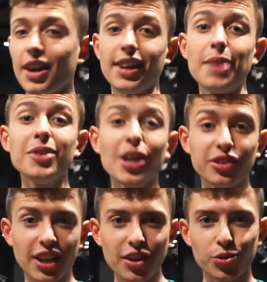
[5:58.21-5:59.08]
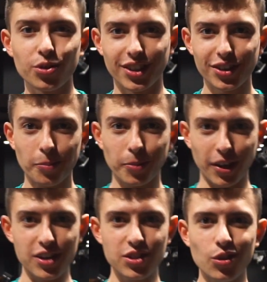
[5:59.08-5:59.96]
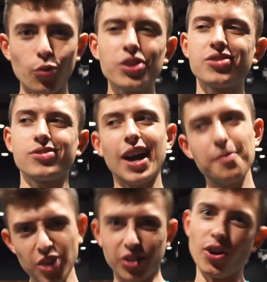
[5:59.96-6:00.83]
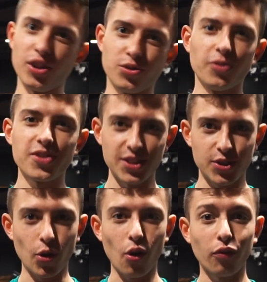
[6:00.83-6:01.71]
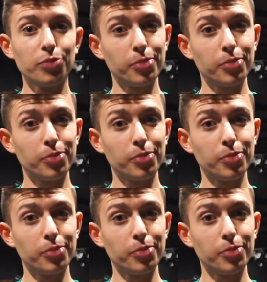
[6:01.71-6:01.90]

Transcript: Let me now take you to another place, which I'm not going to visit so often,